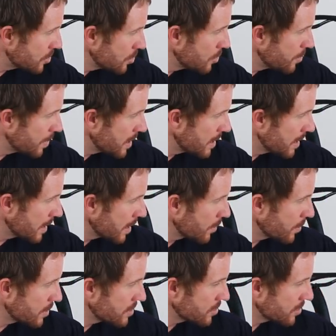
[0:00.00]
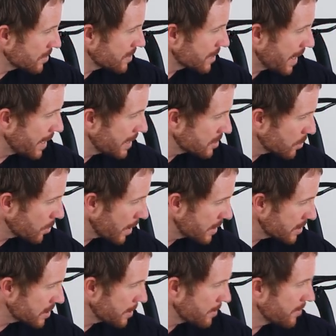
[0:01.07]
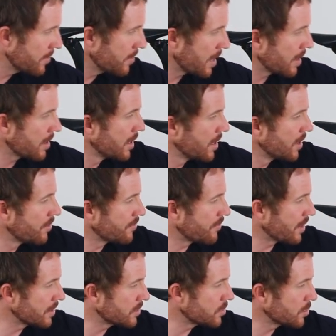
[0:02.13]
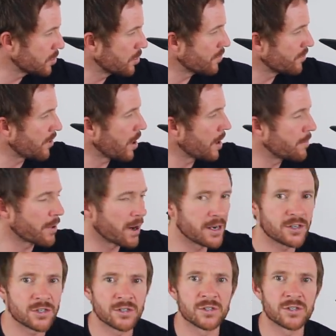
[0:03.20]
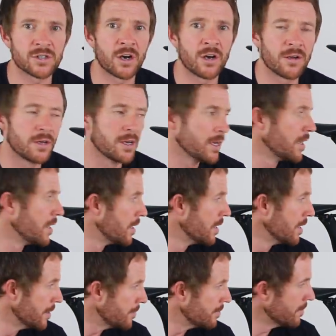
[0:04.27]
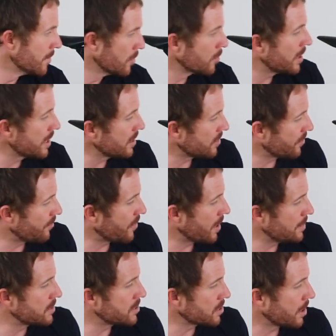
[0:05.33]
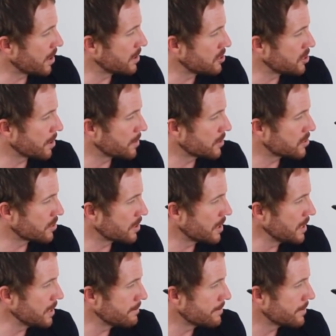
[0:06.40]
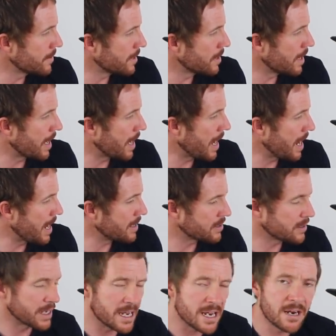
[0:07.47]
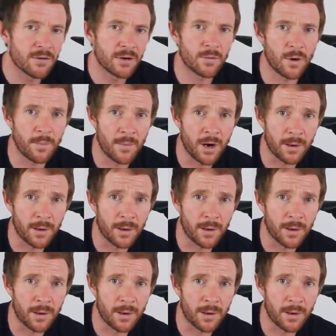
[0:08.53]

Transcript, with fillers: tube here, which sort of takes away some of that frontal vibration. So looking at the frame design and geometry, and hearing what